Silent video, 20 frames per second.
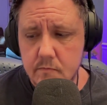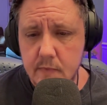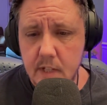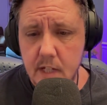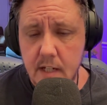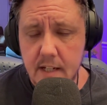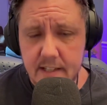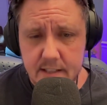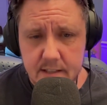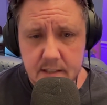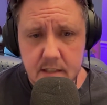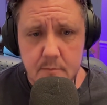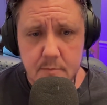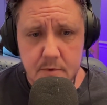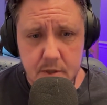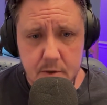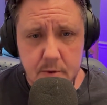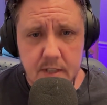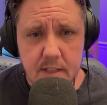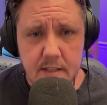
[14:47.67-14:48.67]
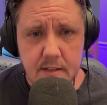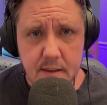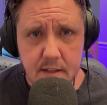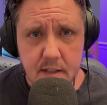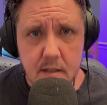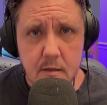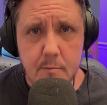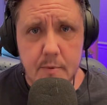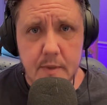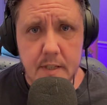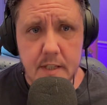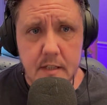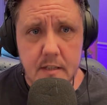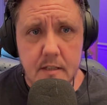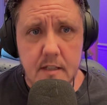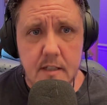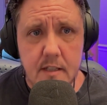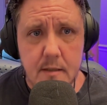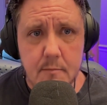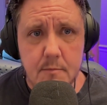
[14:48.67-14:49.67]
ended up doing therapy and
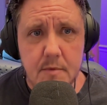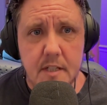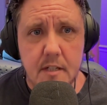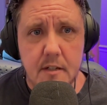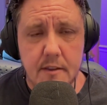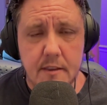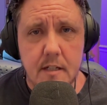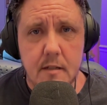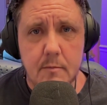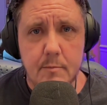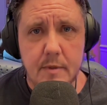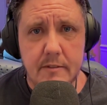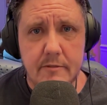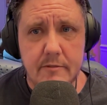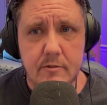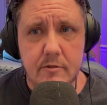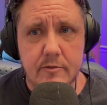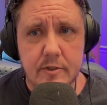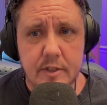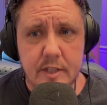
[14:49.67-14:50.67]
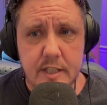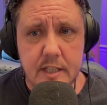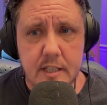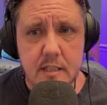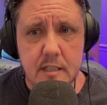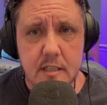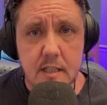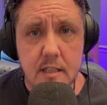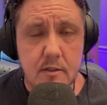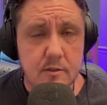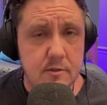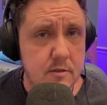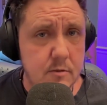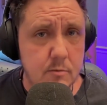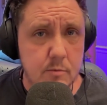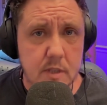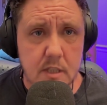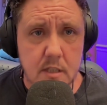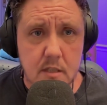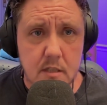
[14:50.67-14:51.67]
EMDR therapy for over a year. And I also
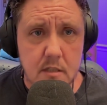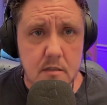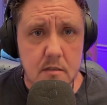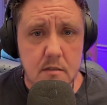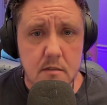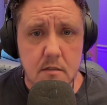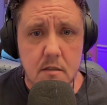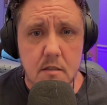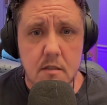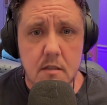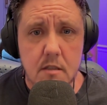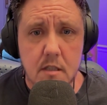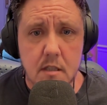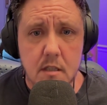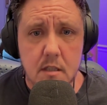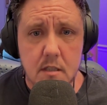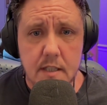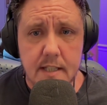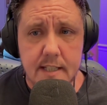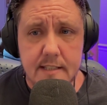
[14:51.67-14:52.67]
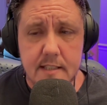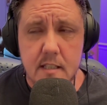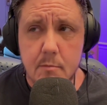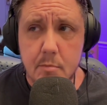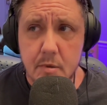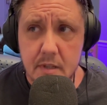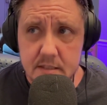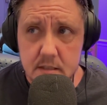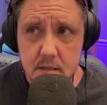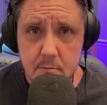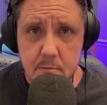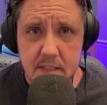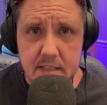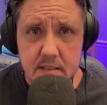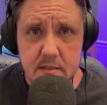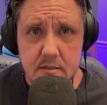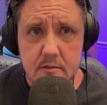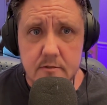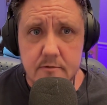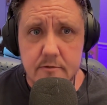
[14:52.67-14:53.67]
went on antidepressant
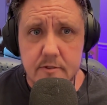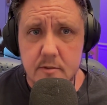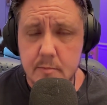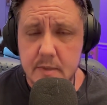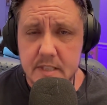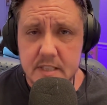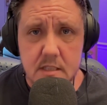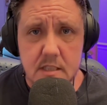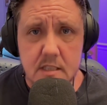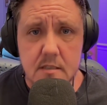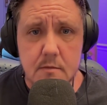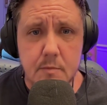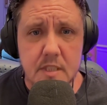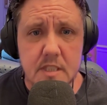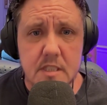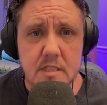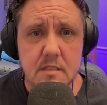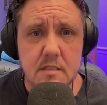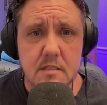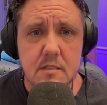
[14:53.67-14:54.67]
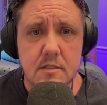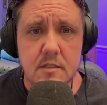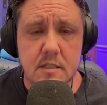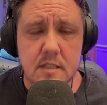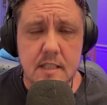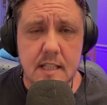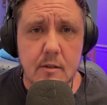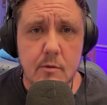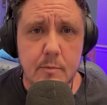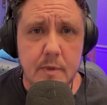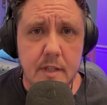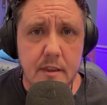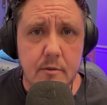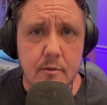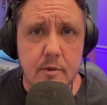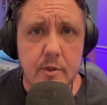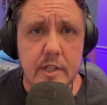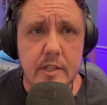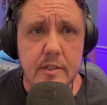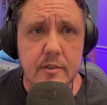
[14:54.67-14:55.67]
meds for about 6 months just to help me
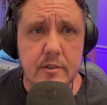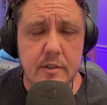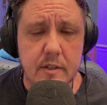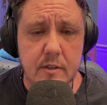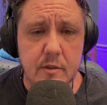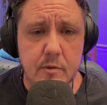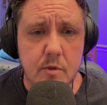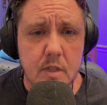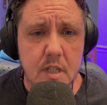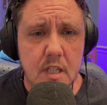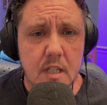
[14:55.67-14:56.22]
through it. So